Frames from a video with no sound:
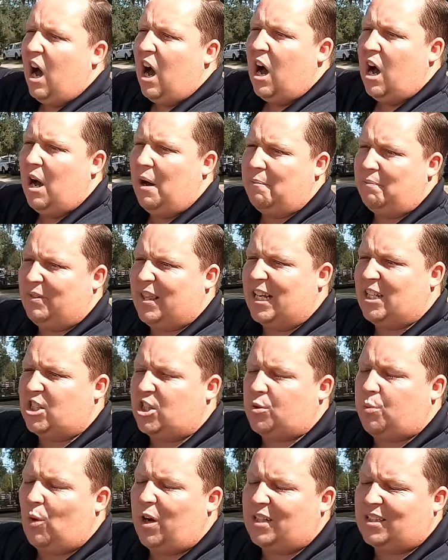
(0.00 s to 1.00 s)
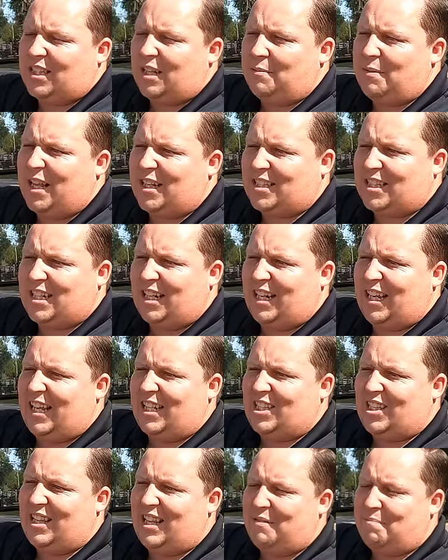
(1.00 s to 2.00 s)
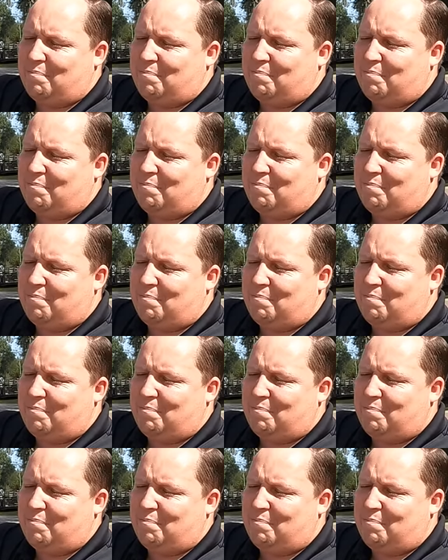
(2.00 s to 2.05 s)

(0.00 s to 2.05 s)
Um, they just want something that's going to get